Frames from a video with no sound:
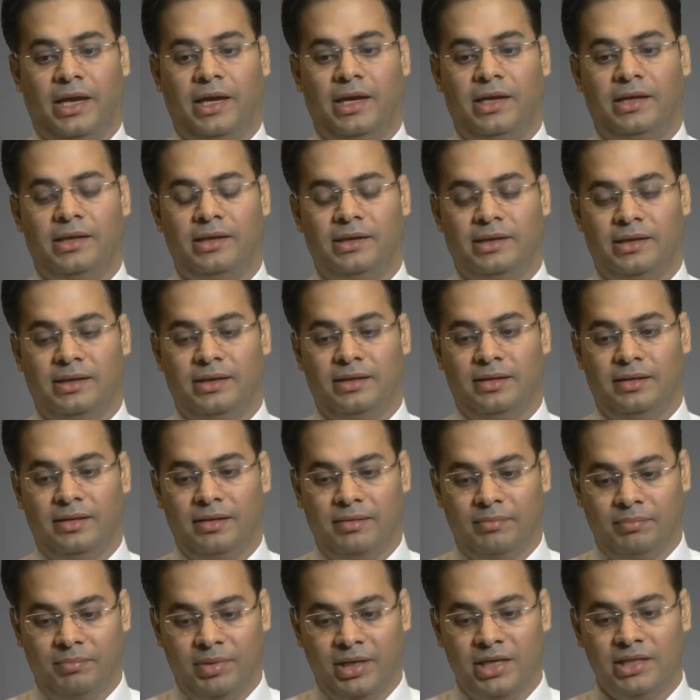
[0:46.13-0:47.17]
And
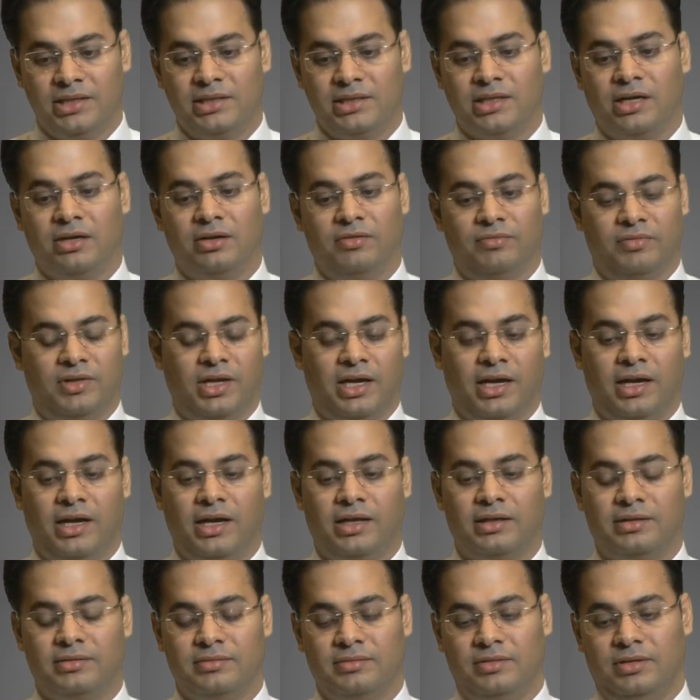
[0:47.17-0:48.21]
based out of
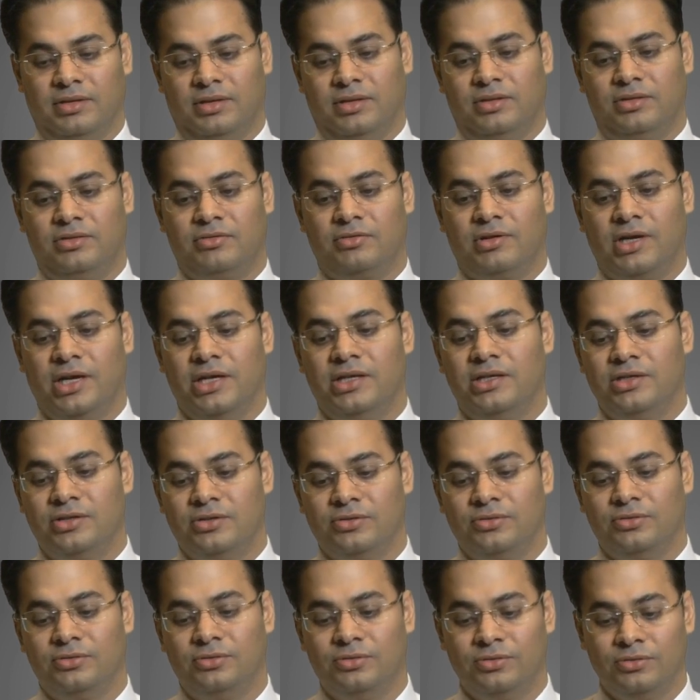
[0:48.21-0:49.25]
that, try
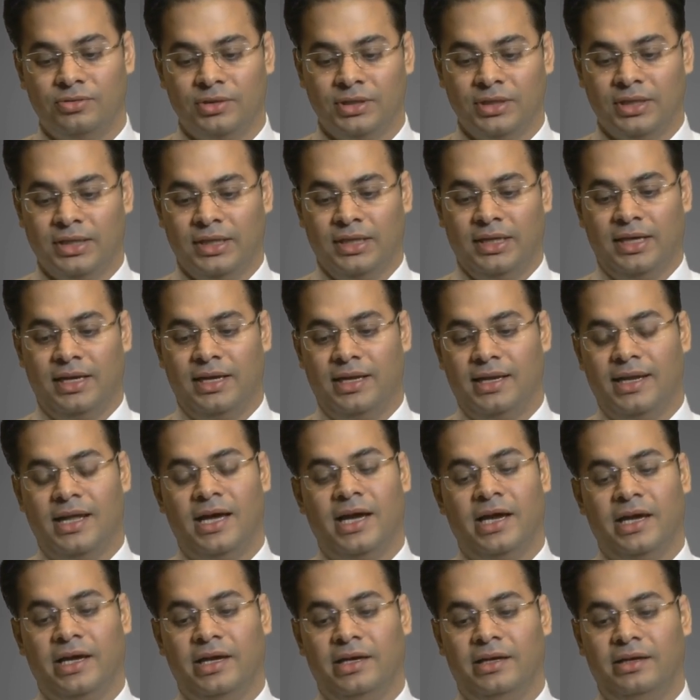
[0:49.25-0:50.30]
to
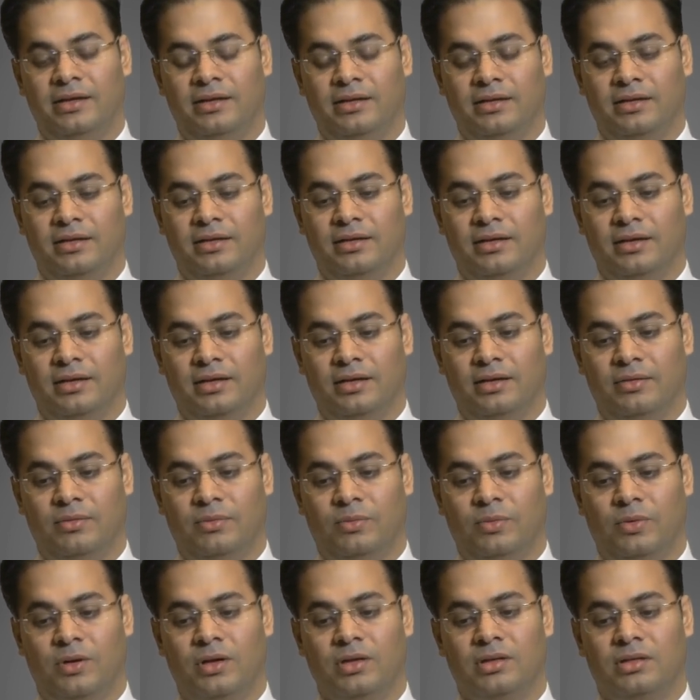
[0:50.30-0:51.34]
align uh,
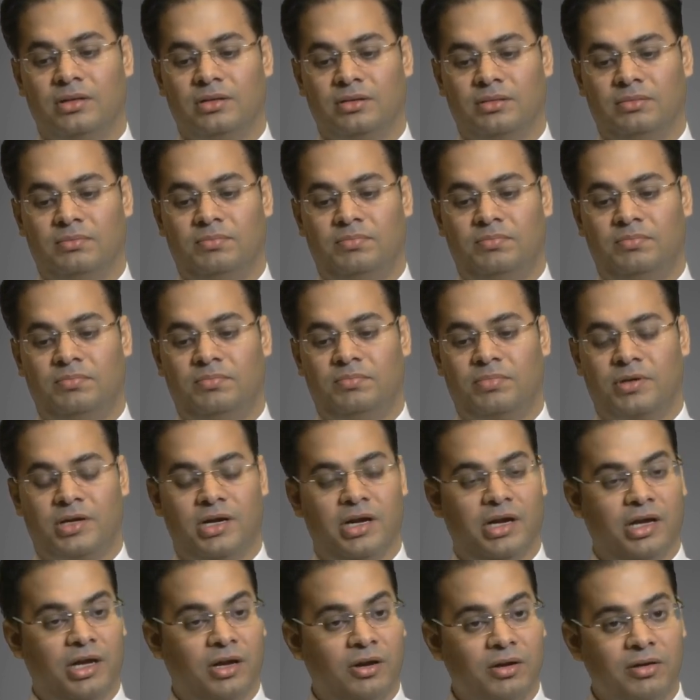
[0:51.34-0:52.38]
what
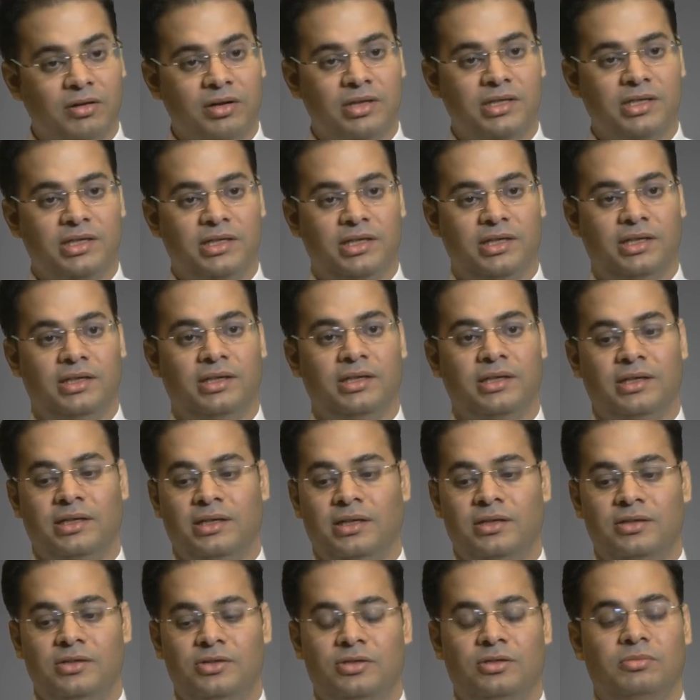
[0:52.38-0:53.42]
priority
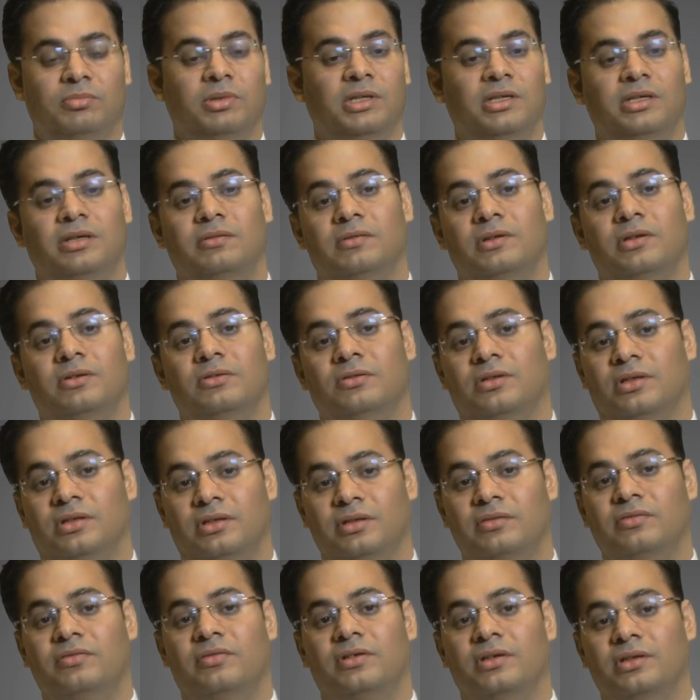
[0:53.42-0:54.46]
should be given to the
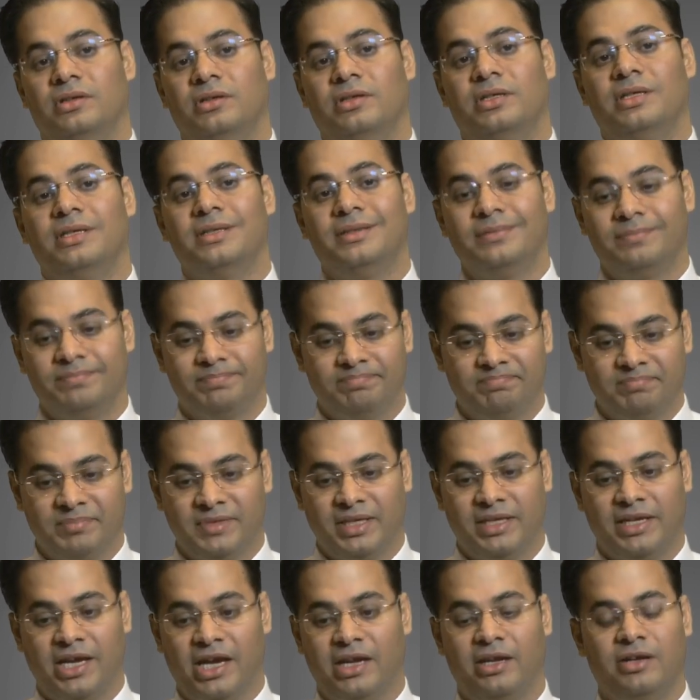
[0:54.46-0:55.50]
different
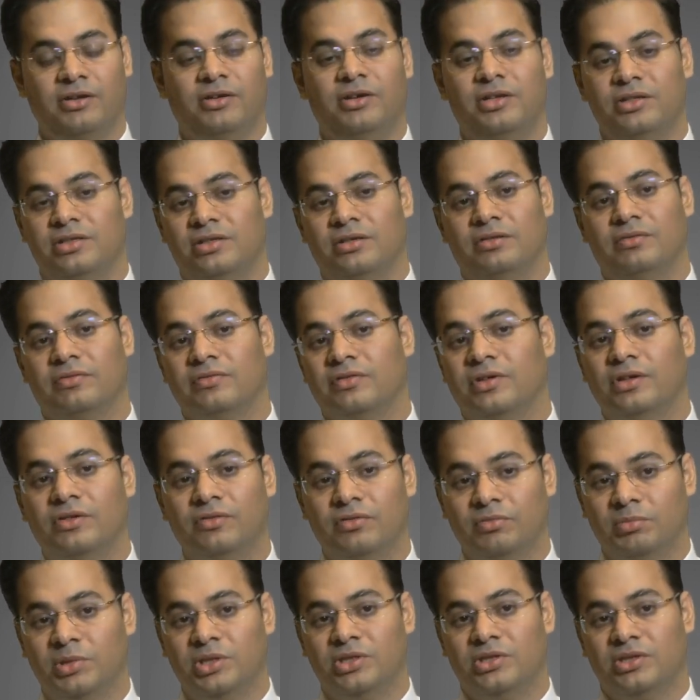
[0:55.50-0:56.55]
categories of
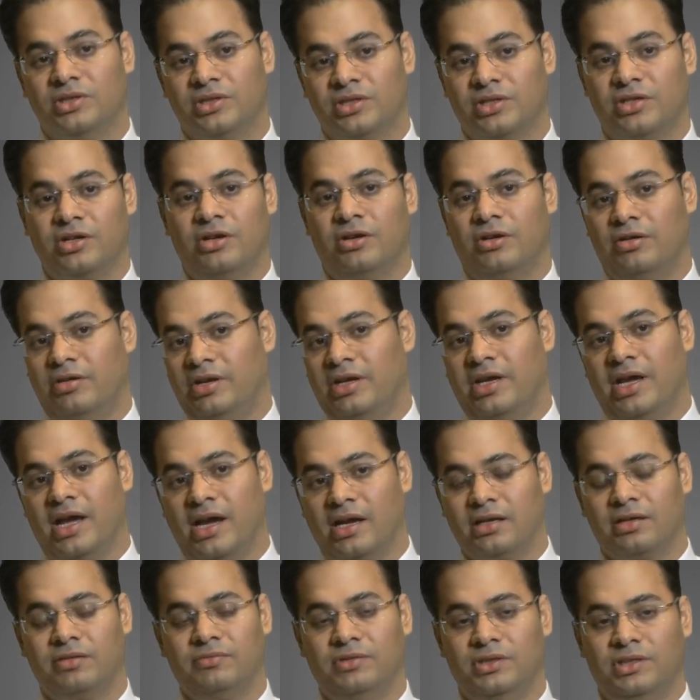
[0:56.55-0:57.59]
information security
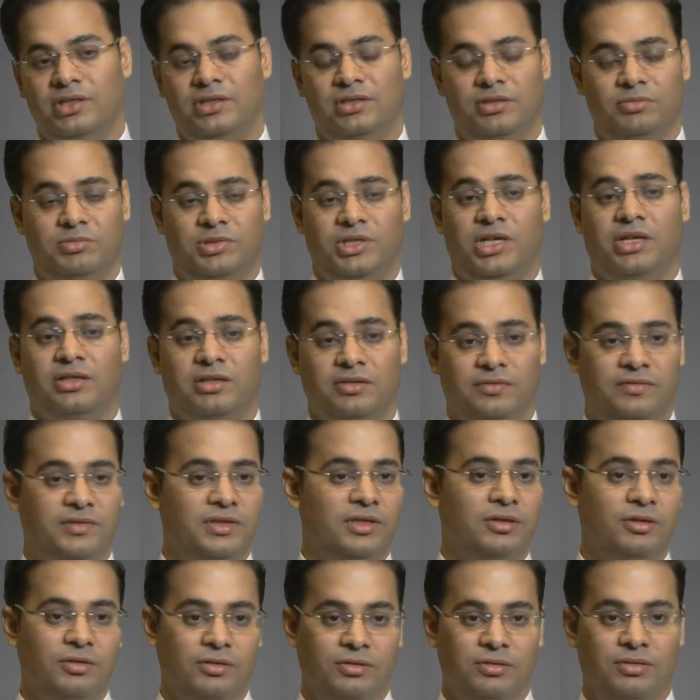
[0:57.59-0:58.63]
activities, objectives,
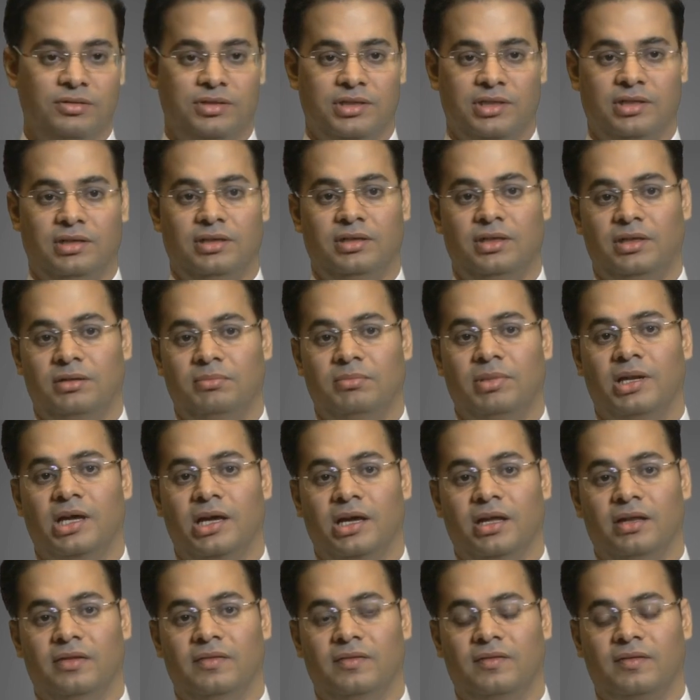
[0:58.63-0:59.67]
goals, and, and
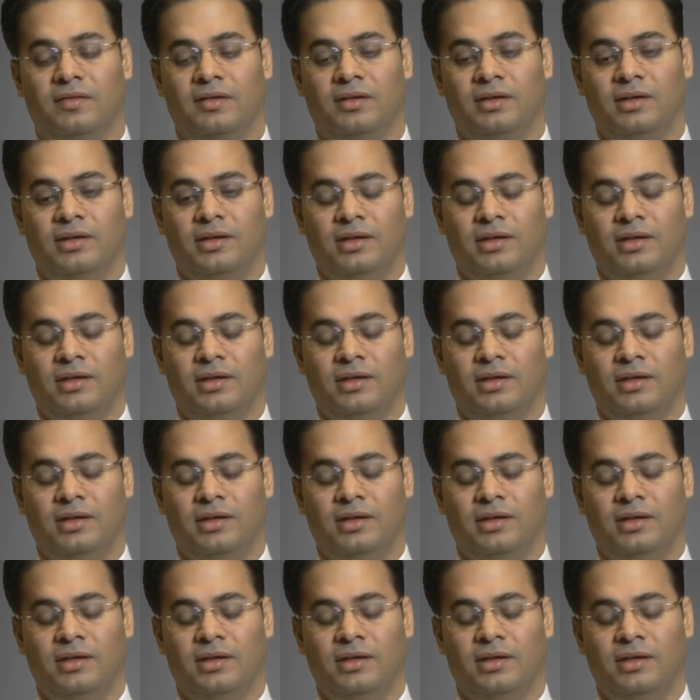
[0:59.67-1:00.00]
plans.